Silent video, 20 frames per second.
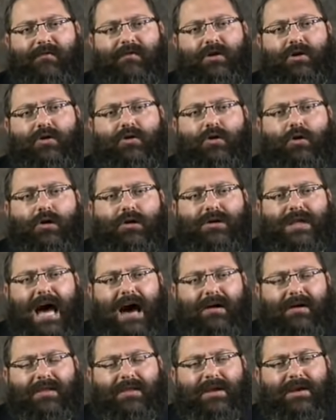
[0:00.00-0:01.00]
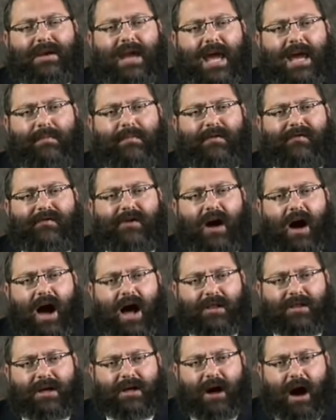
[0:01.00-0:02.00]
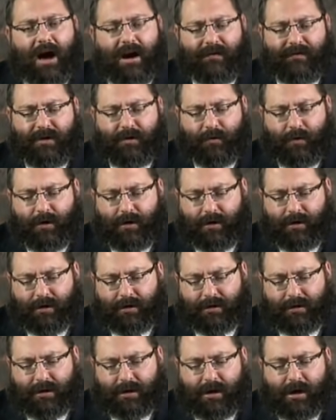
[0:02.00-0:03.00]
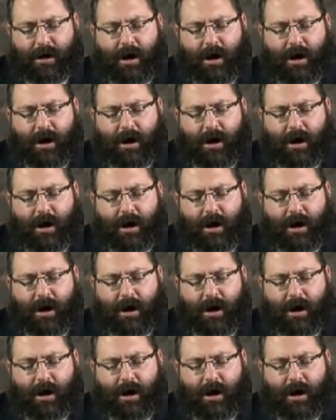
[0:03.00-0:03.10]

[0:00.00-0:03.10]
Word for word: Avinu called down in the name of God, the God of the world.